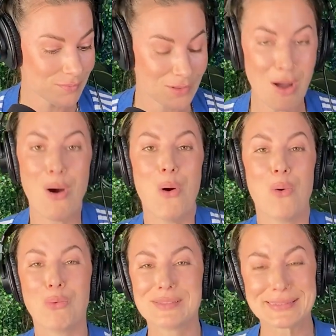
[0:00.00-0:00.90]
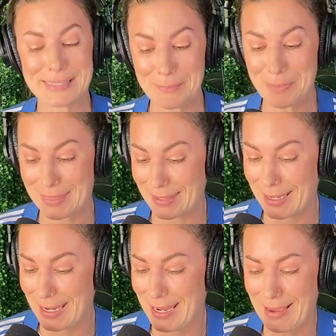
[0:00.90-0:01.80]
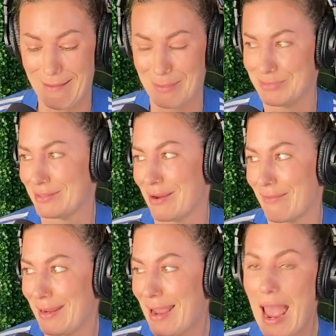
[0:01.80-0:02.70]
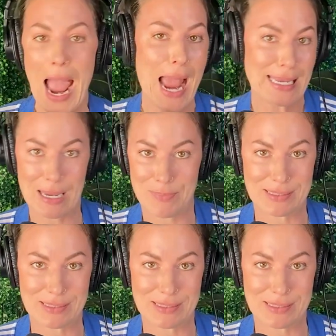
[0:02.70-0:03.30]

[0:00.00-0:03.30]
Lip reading: Oh, sympathy? I'm sorry. I can't be